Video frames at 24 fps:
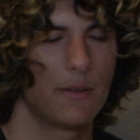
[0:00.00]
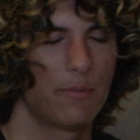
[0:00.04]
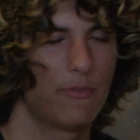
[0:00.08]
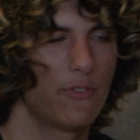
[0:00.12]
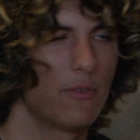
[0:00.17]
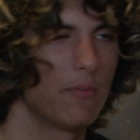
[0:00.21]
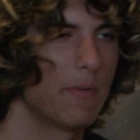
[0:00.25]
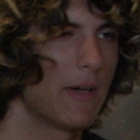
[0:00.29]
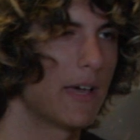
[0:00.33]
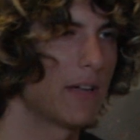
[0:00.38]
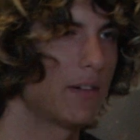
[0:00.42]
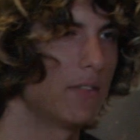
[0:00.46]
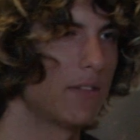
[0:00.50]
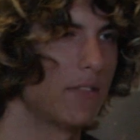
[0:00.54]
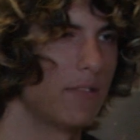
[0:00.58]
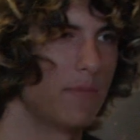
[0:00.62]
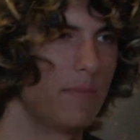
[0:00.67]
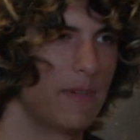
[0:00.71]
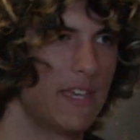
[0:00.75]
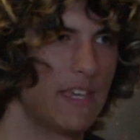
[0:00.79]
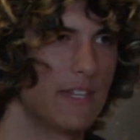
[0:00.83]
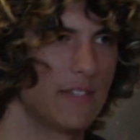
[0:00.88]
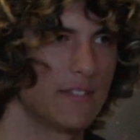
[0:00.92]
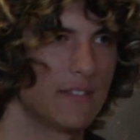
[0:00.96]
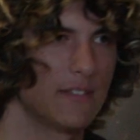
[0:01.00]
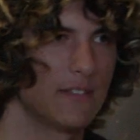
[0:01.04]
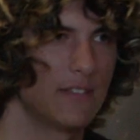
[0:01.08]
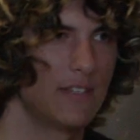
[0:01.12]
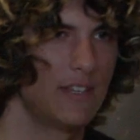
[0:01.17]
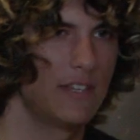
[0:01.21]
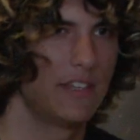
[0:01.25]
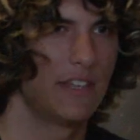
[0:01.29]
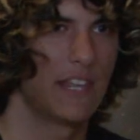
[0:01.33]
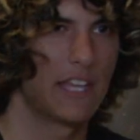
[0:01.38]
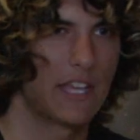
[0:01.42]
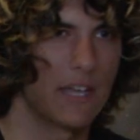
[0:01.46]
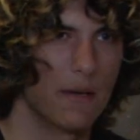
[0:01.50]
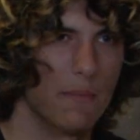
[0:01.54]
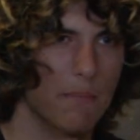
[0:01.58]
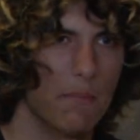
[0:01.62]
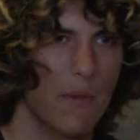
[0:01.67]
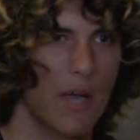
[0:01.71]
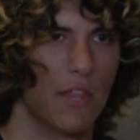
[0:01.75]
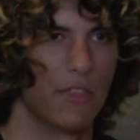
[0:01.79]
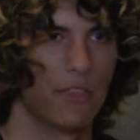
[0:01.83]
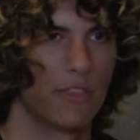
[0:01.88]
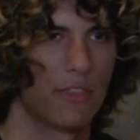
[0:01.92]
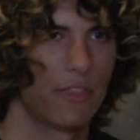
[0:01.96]
up for Battle of the Bands in a
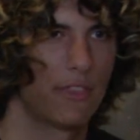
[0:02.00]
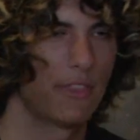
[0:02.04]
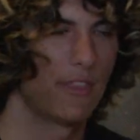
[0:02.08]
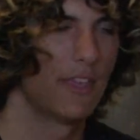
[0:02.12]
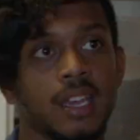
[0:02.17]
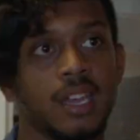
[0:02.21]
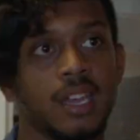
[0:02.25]
month.